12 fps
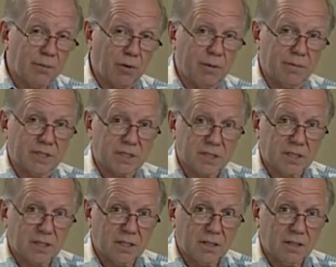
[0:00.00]
appointments,
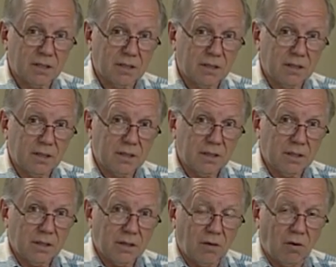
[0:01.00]

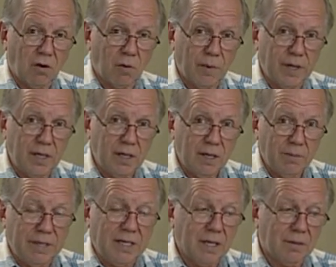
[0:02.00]
or we
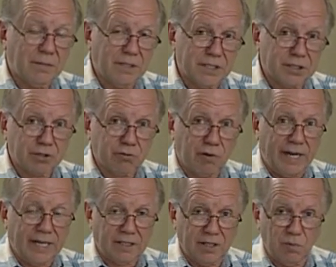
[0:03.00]
become
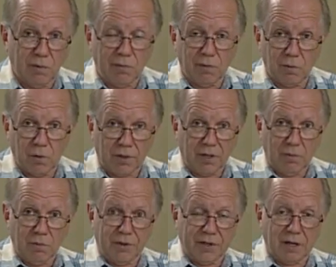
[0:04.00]
distracted when we're
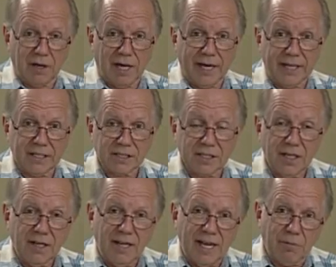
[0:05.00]
working with the clients,
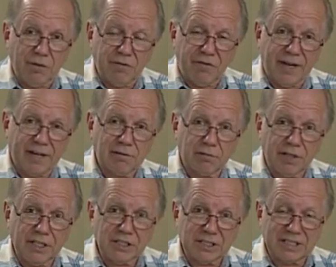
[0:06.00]
and we find
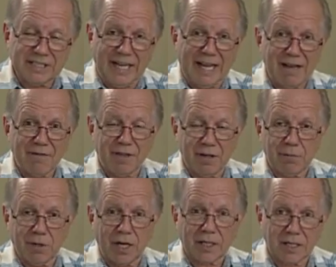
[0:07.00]
reasons to have
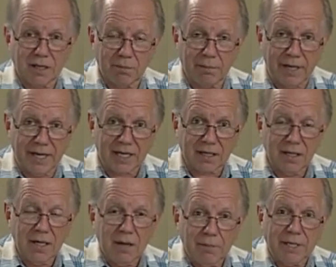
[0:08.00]
them not come back
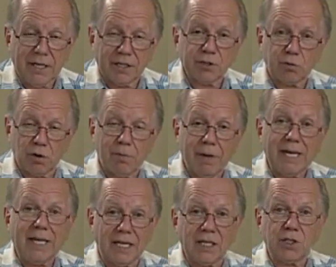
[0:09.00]
because we're
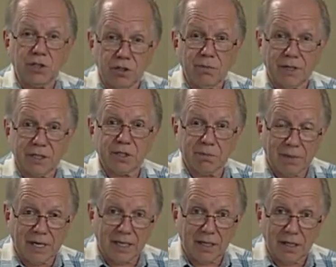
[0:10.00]
making too much
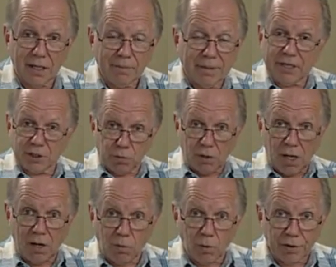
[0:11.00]
money, because we're
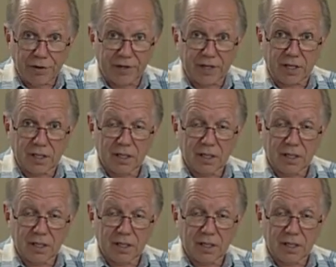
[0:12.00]
not worth it.